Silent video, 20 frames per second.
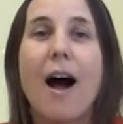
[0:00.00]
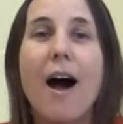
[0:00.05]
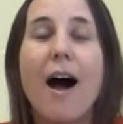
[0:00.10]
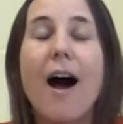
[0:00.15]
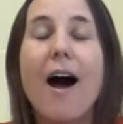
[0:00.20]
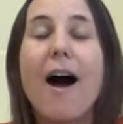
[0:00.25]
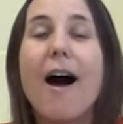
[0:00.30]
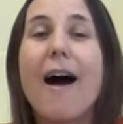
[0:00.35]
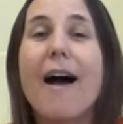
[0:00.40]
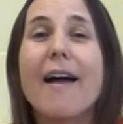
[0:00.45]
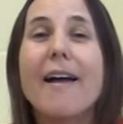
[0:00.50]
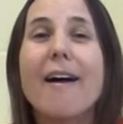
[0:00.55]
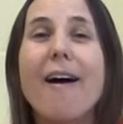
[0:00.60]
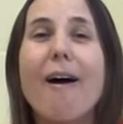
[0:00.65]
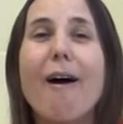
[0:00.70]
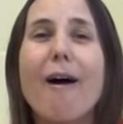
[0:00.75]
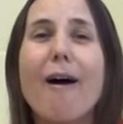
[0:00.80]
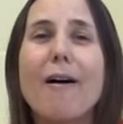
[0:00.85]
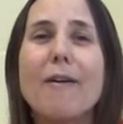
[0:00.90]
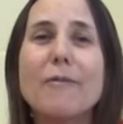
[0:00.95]
I
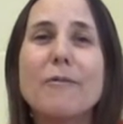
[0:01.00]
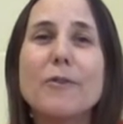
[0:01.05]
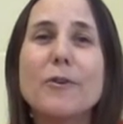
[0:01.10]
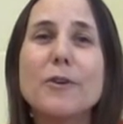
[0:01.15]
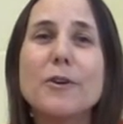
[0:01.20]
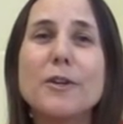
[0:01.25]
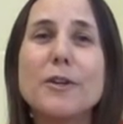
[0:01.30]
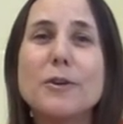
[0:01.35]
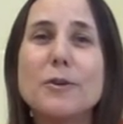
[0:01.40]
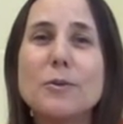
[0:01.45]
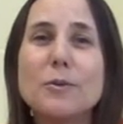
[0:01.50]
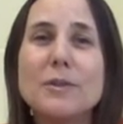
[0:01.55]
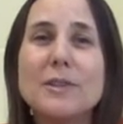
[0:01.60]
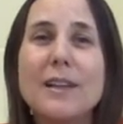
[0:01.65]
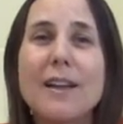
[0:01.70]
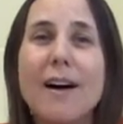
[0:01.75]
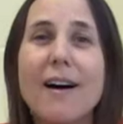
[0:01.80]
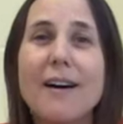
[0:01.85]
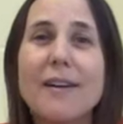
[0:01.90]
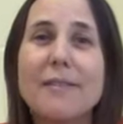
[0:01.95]
offer you
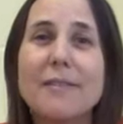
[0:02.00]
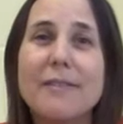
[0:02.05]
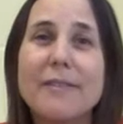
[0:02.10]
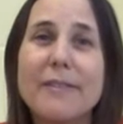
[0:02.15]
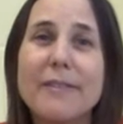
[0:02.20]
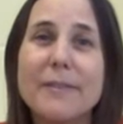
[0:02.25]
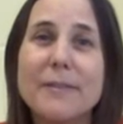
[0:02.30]
love.